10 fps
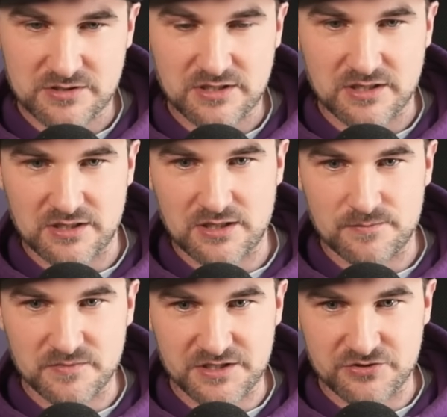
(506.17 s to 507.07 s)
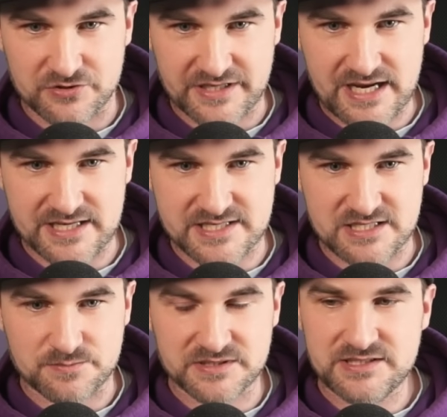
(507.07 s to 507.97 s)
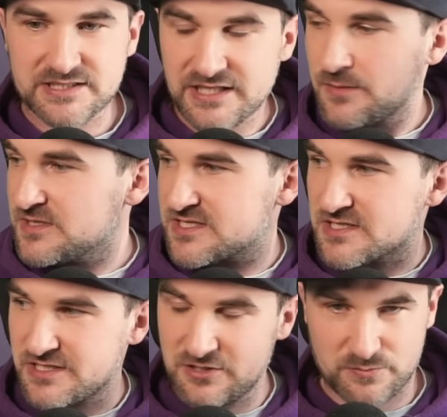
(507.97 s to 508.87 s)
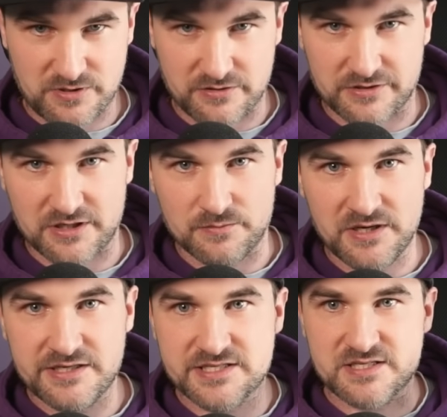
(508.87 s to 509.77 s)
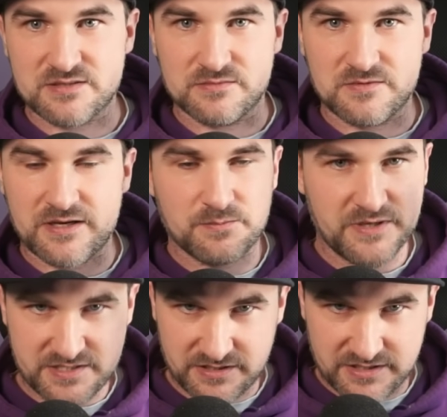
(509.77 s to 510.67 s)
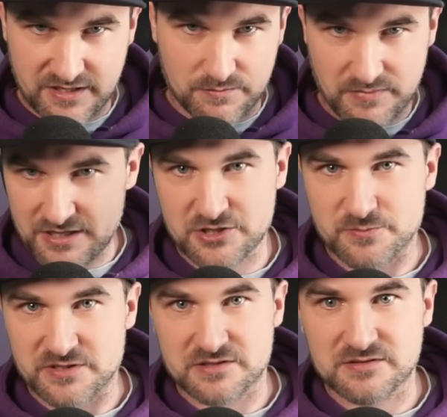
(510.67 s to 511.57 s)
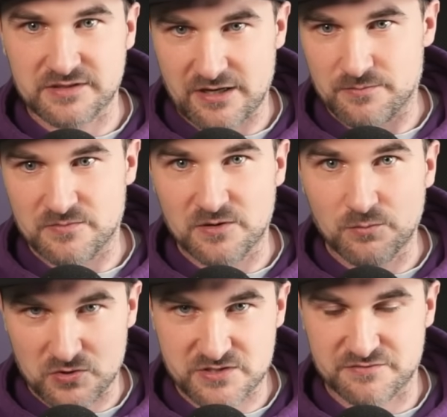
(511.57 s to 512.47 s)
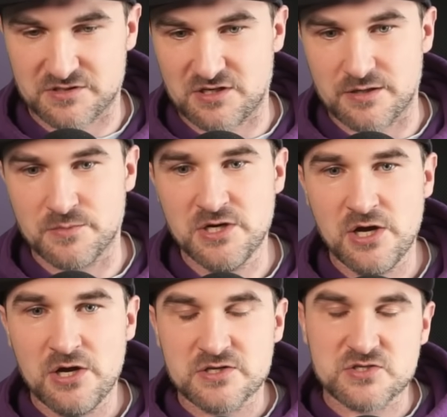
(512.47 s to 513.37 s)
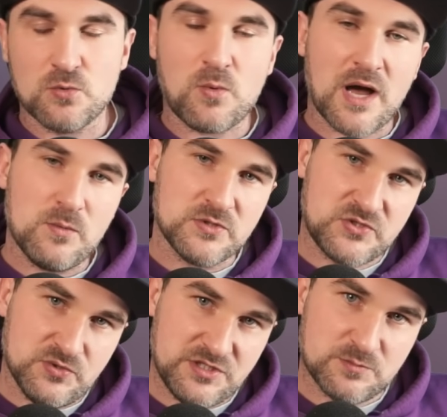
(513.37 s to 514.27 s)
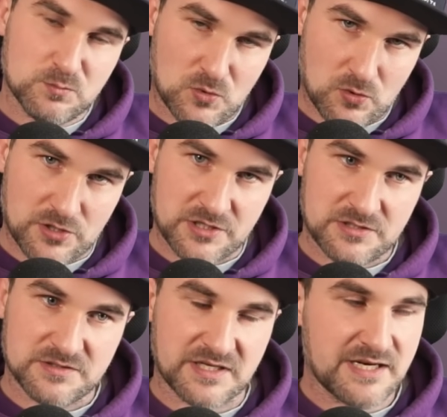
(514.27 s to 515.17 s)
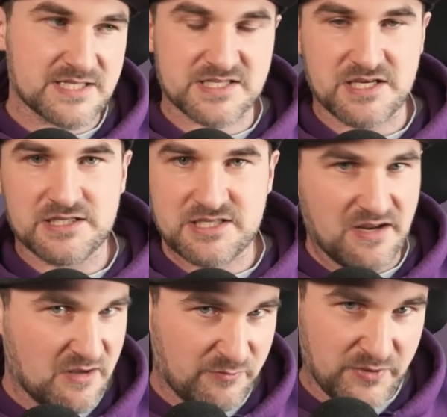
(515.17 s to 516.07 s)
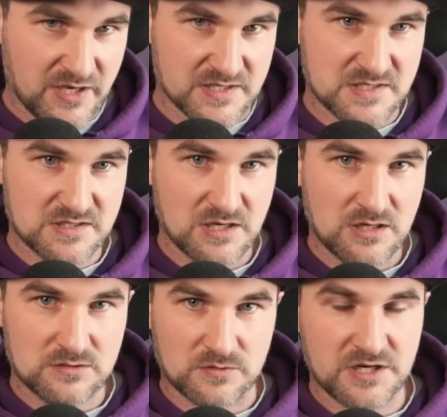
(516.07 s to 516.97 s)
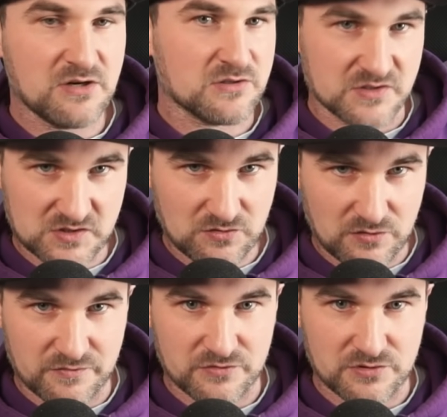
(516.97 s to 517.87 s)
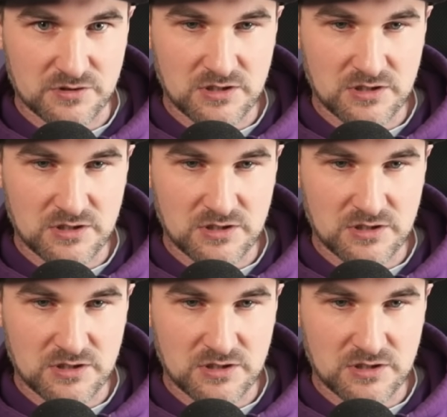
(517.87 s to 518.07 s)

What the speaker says: galaxy. But this game is a single-player game, and it's like basically a management game most of the time. So why would you need more than, let's say, 10 FPS running on a server?